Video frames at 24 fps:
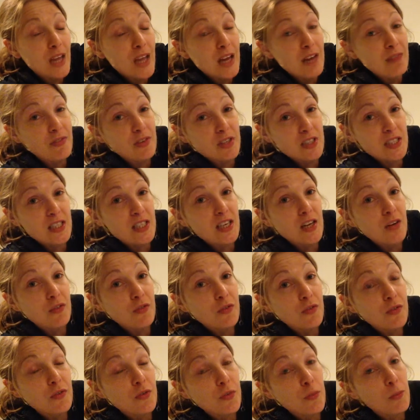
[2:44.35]
If it's enough
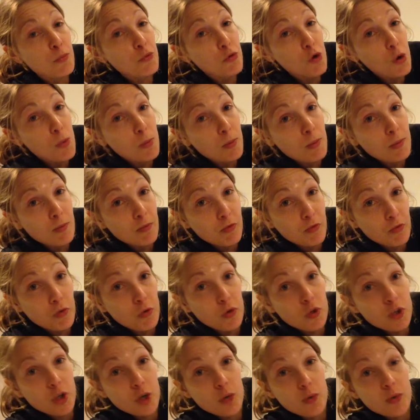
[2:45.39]
of a problem
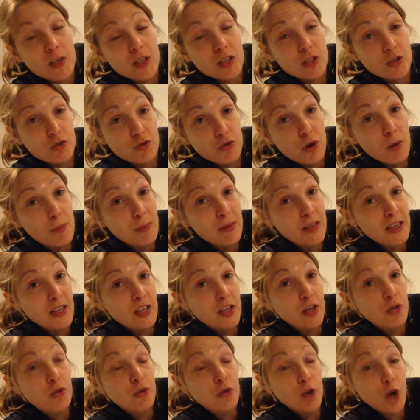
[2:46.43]
for you and it's troubling
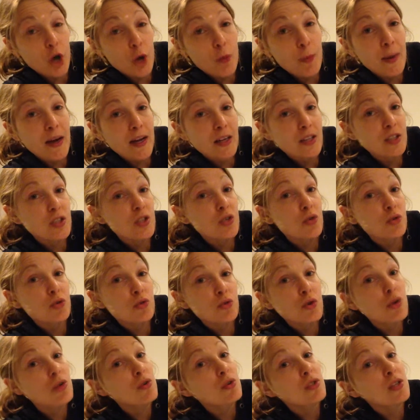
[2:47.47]
you, go back to your
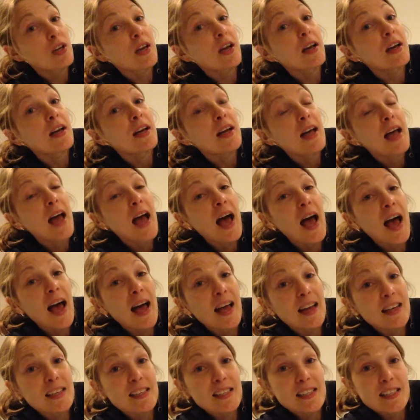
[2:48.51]
doctor
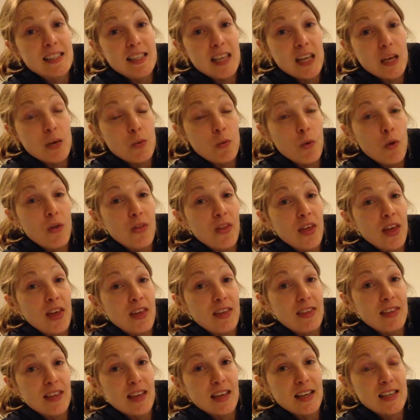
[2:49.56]
and see what they
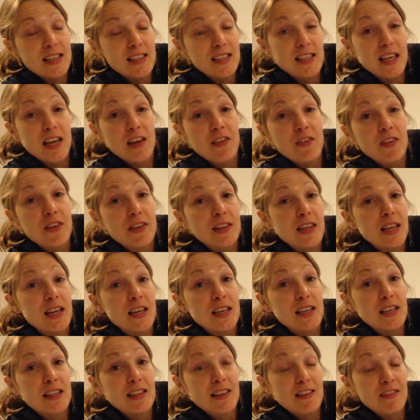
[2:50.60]
think. See
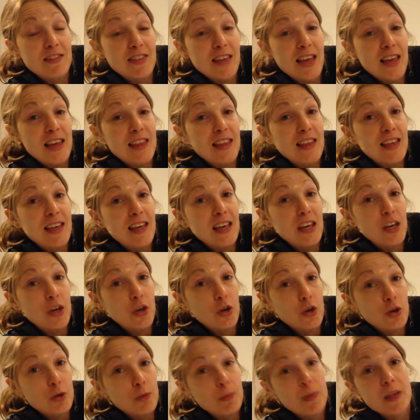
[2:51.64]
if they think it
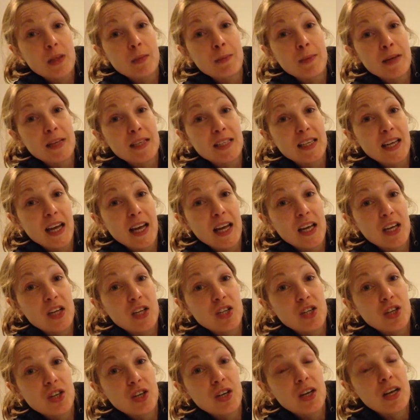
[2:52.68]
could be the
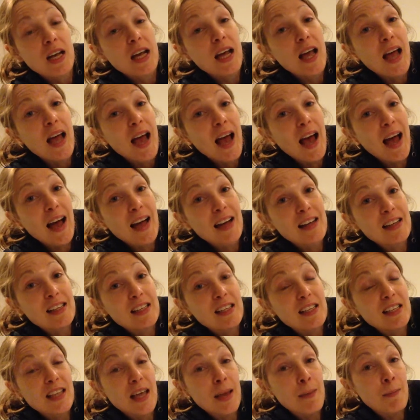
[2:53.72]
medication, and
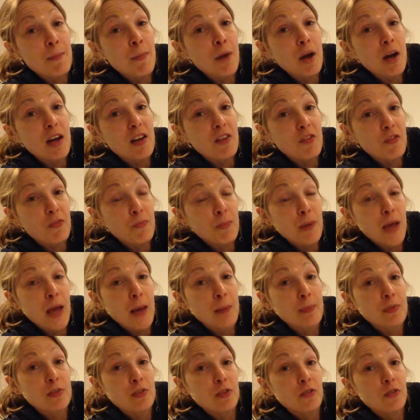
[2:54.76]
they might be
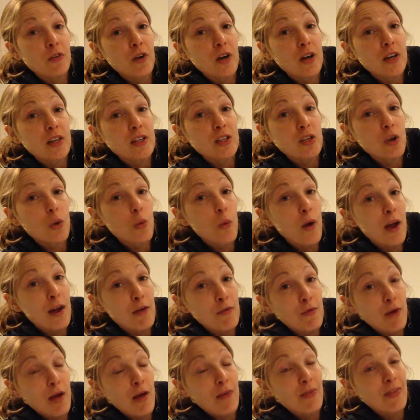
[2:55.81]
able to find a way
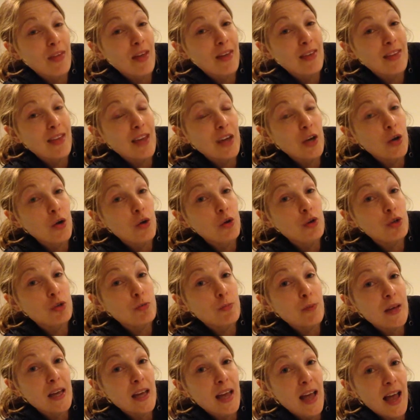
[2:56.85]
around that. There could
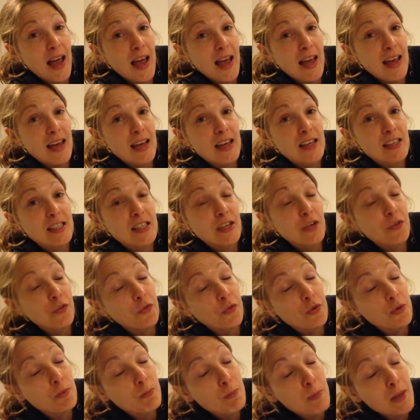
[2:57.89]
be a
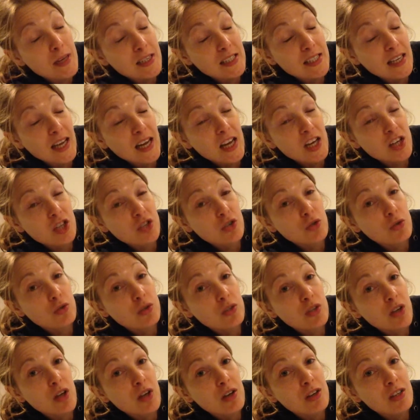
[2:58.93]
different medication
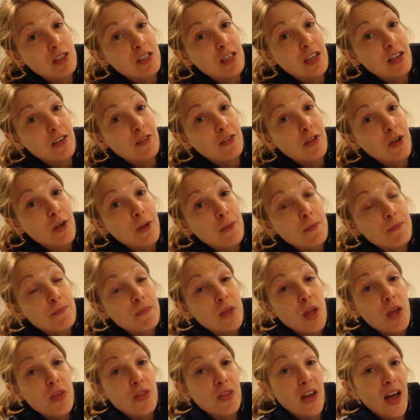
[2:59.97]
alternative
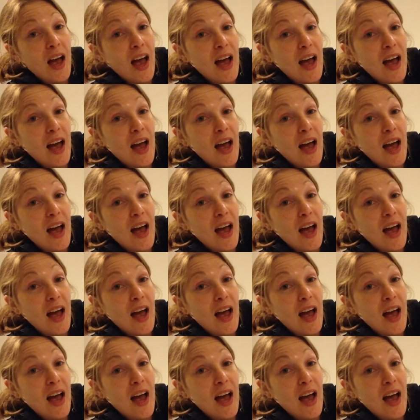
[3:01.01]
that